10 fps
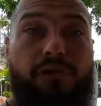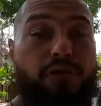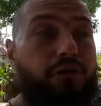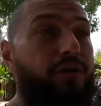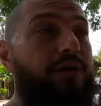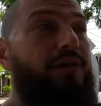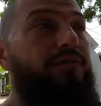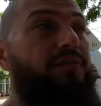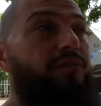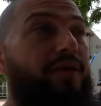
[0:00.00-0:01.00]
or you can
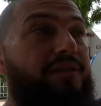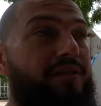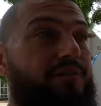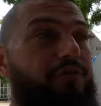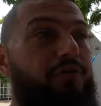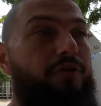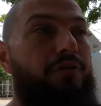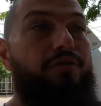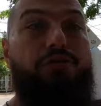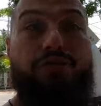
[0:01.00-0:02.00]
even rent it for
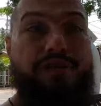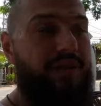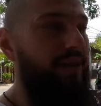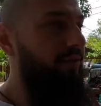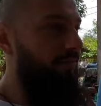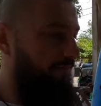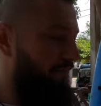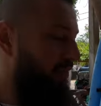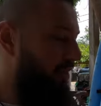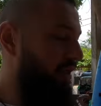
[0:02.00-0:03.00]
full day.
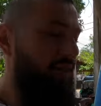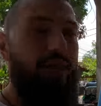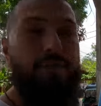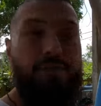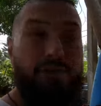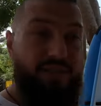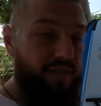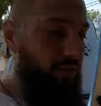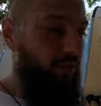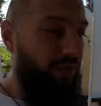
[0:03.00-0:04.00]
And I'm
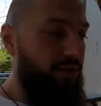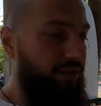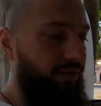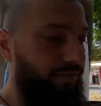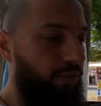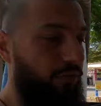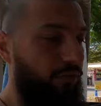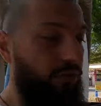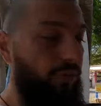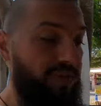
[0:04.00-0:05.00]
renting one
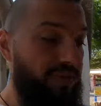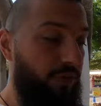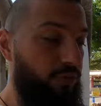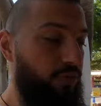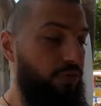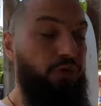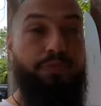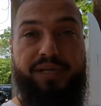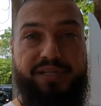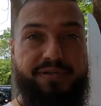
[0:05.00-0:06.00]
for 1,000
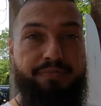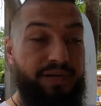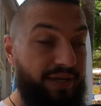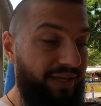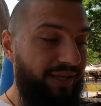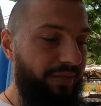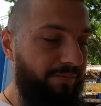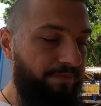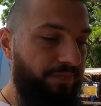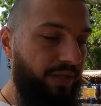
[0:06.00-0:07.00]
rupees per day.
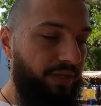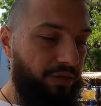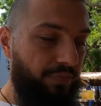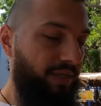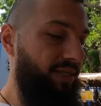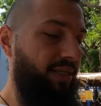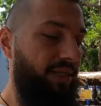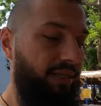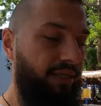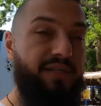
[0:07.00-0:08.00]
So
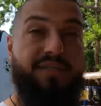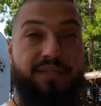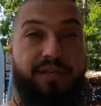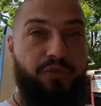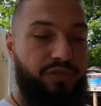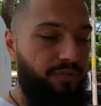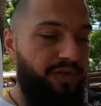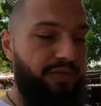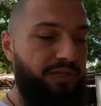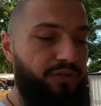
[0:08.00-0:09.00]
basically it can stay with me.
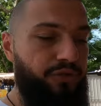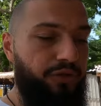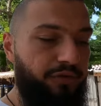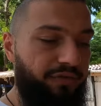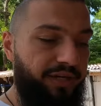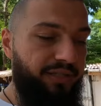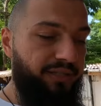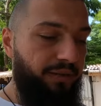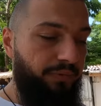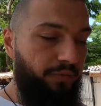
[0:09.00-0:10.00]
I can surf
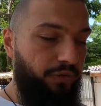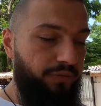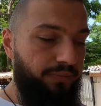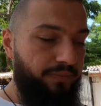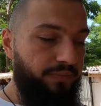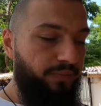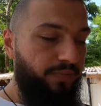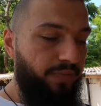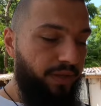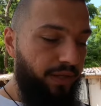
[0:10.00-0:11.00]
anytime I want.
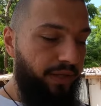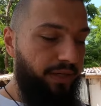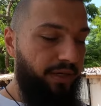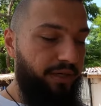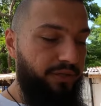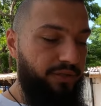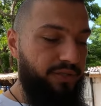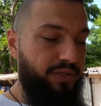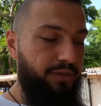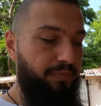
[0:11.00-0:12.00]
And I
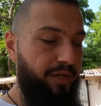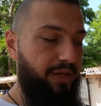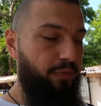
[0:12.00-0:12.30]
still pay